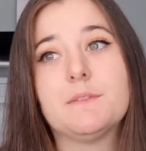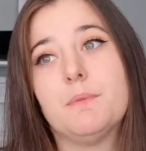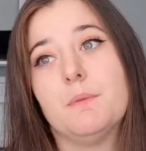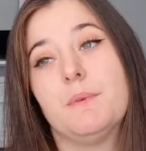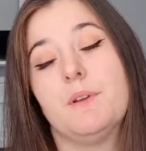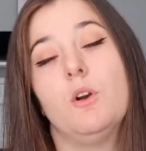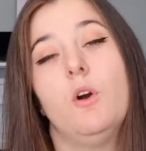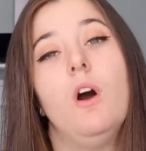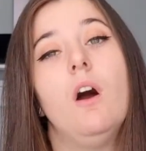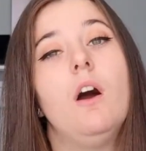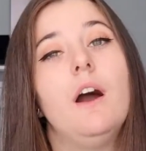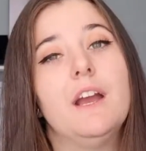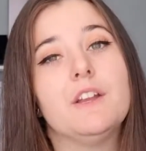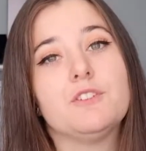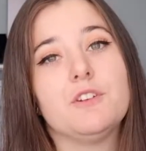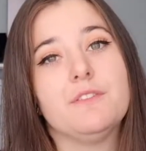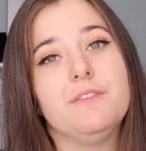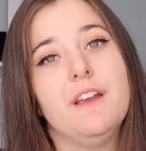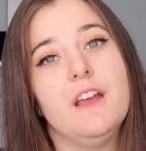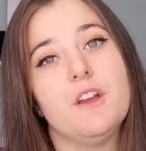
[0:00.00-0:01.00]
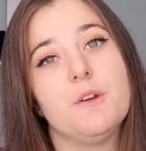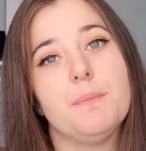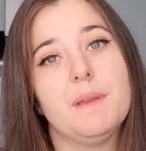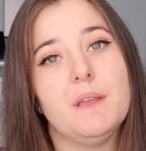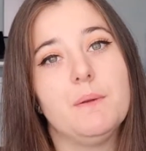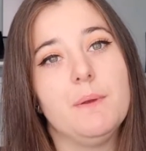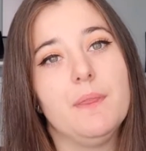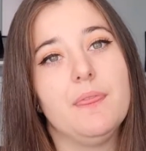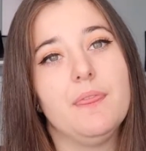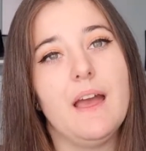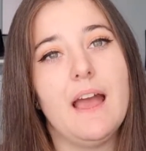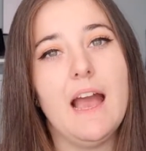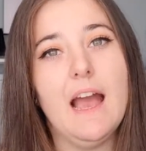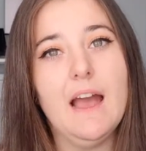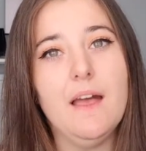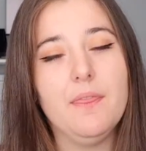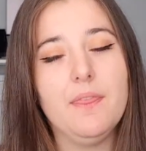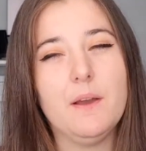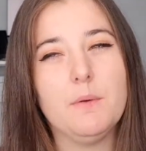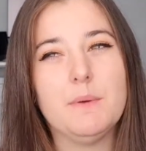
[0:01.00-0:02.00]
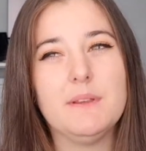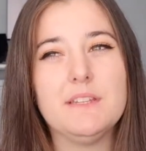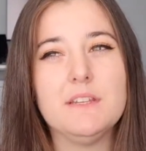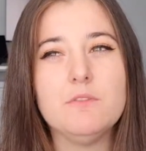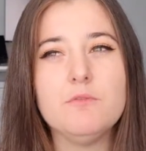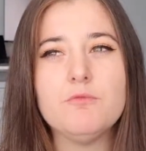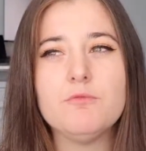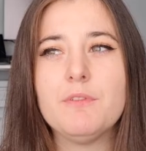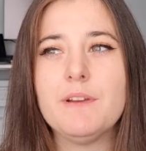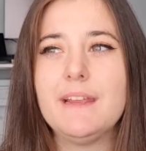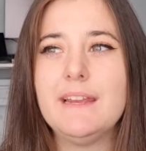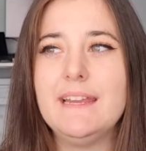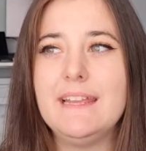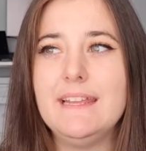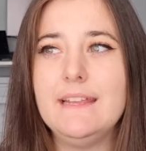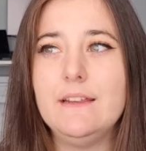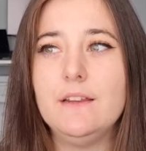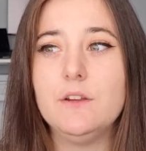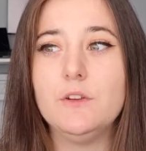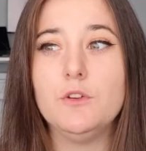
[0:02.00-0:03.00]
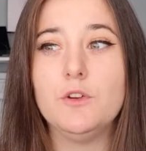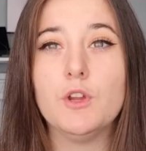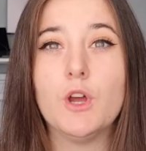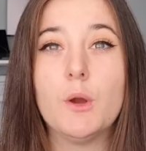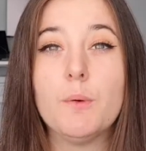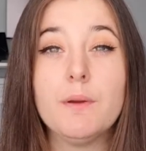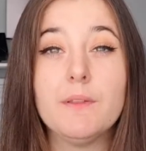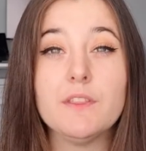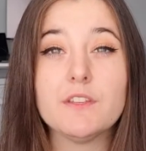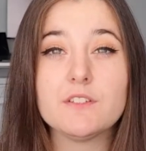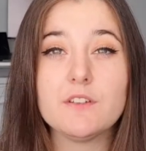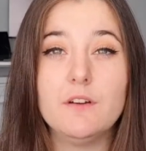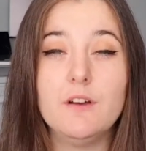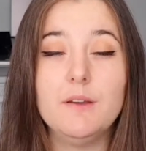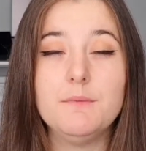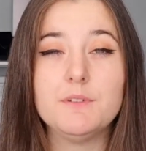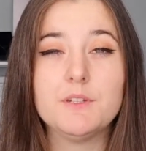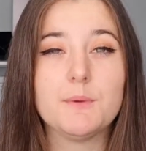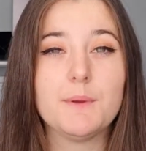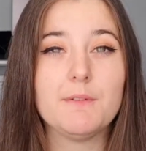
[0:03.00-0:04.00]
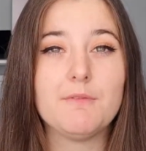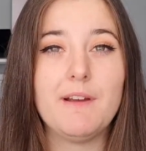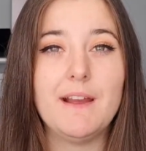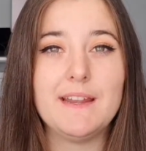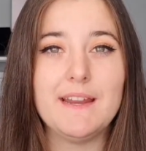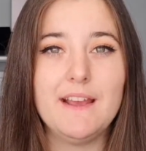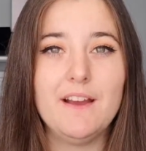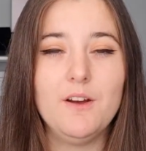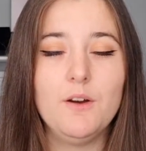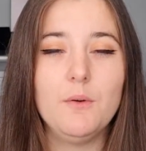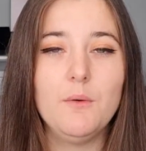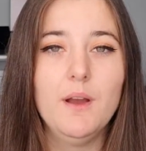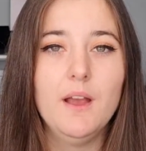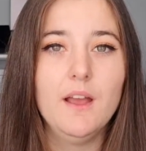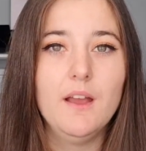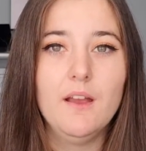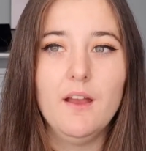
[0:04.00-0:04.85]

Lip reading: but we got hydrotherapy with that we didn't really know at the time till it ran out.